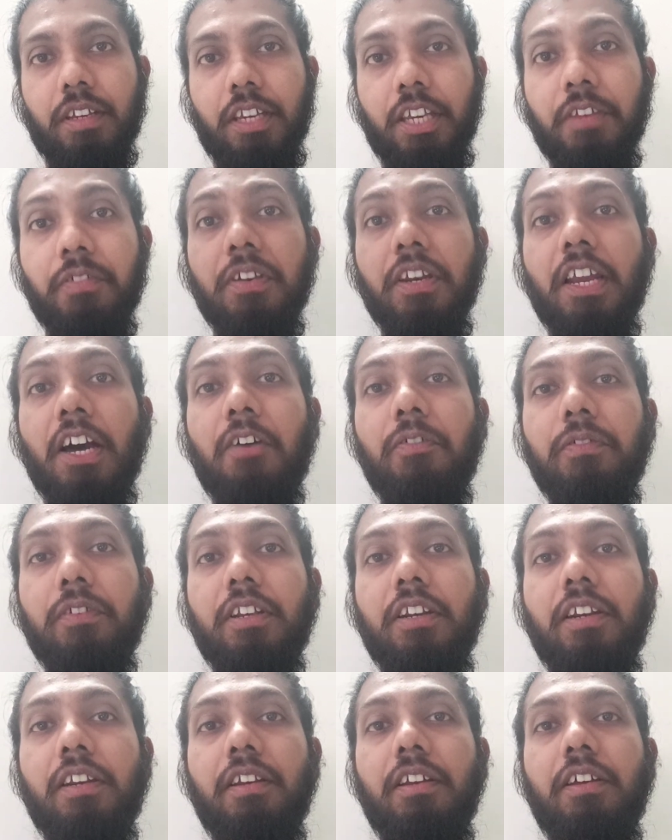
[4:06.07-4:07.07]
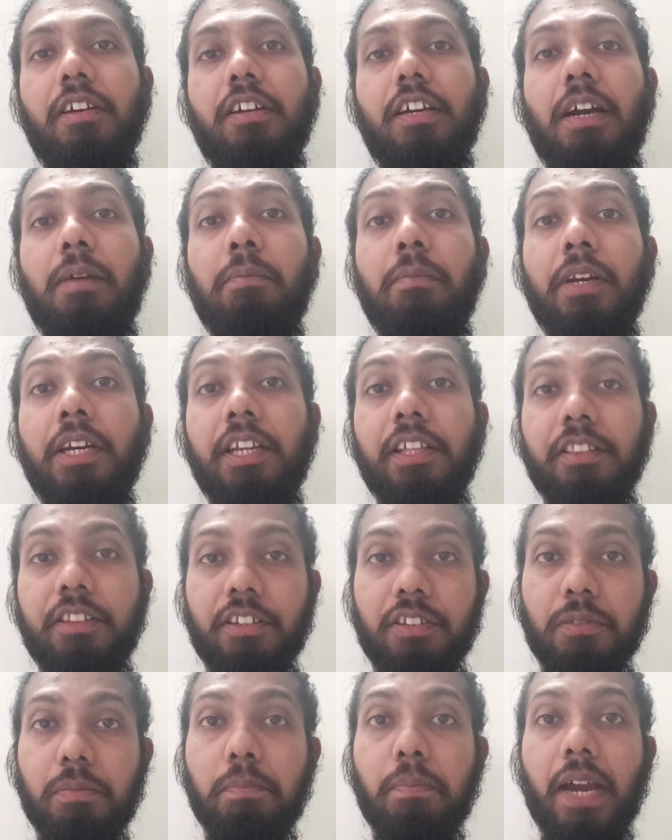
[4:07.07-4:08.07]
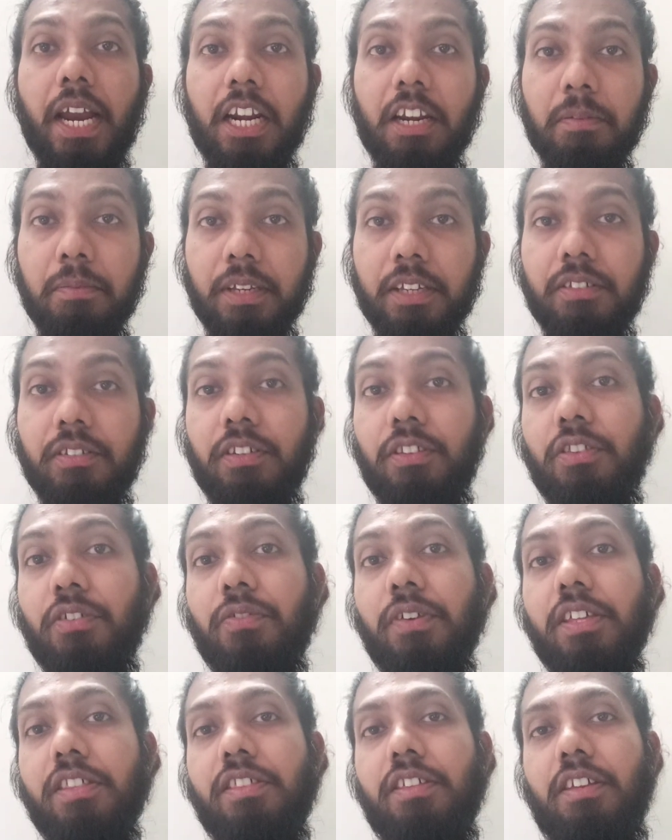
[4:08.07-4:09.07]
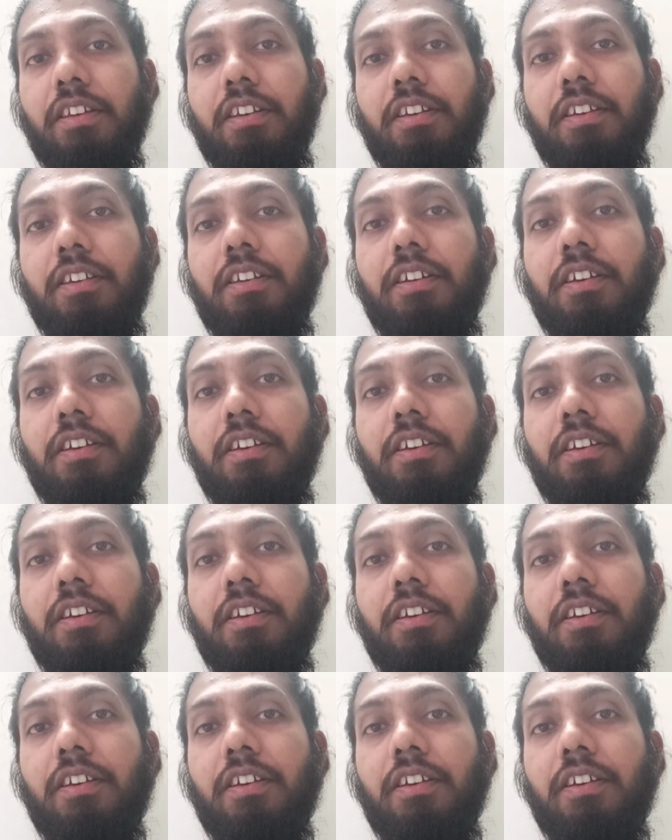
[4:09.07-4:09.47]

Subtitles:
Even after completing this pandemic situation,